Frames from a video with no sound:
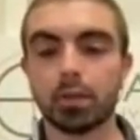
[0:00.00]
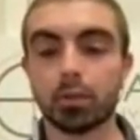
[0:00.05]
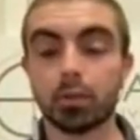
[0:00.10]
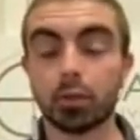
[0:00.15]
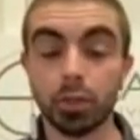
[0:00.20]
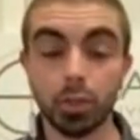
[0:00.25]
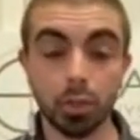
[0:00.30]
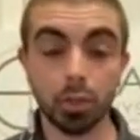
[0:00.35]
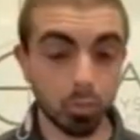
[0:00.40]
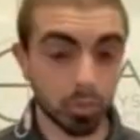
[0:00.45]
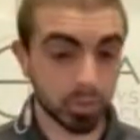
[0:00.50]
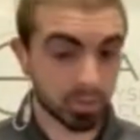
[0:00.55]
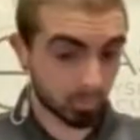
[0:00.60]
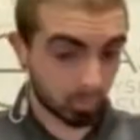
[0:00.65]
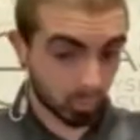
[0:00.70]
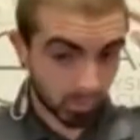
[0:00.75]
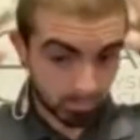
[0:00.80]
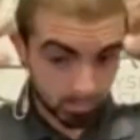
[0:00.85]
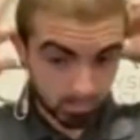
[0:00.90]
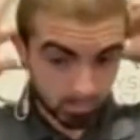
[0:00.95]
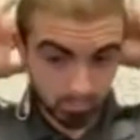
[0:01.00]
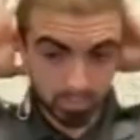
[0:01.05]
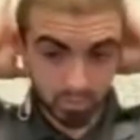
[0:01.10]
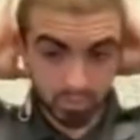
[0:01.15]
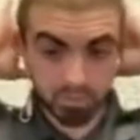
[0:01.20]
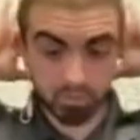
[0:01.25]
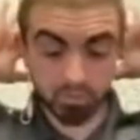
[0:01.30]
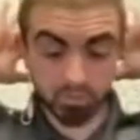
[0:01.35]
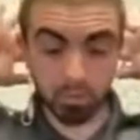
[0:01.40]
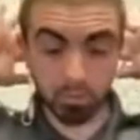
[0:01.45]
for you it's probably
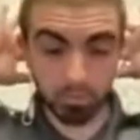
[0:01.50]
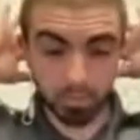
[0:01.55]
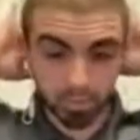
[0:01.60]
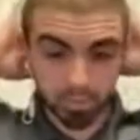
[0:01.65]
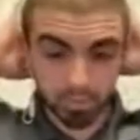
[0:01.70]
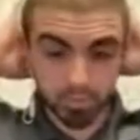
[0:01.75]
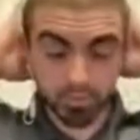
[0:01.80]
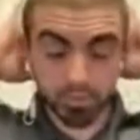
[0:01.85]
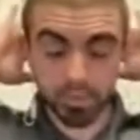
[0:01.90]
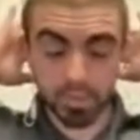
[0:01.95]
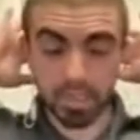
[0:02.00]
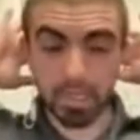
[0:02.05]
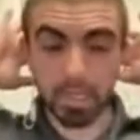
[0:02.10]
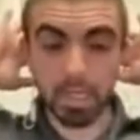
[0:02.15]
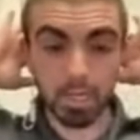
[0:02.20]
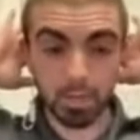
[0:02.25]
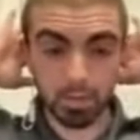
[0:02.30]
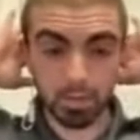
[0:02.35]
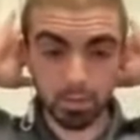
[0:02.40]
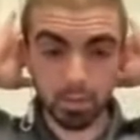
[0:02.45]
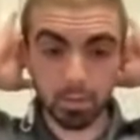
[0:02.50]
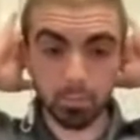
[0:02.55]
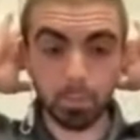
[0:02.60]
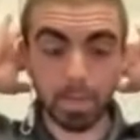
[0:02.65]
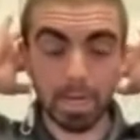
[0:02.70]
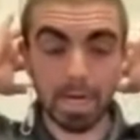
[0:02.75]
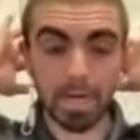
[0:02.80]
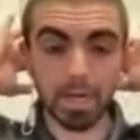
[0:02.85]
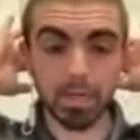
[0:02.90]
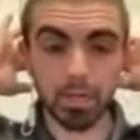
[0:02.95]
these little muscles at the
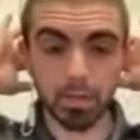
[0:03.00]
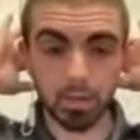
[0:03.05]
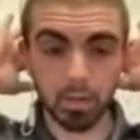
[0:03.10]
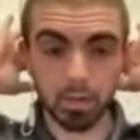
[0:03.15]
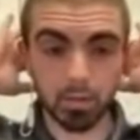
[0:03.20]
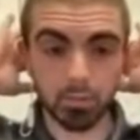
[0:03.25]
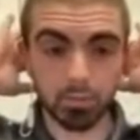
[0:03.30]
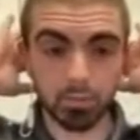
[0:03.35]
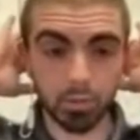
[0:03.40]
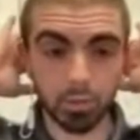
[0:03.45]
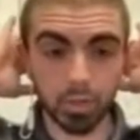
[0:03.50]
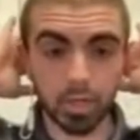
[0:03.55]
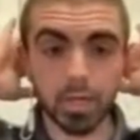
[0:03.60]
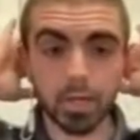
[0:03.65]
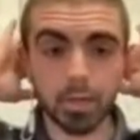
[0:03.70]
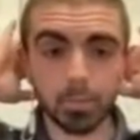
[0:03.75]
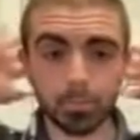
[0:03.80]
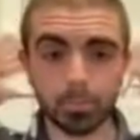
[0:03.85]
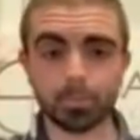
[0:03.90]
back of your head.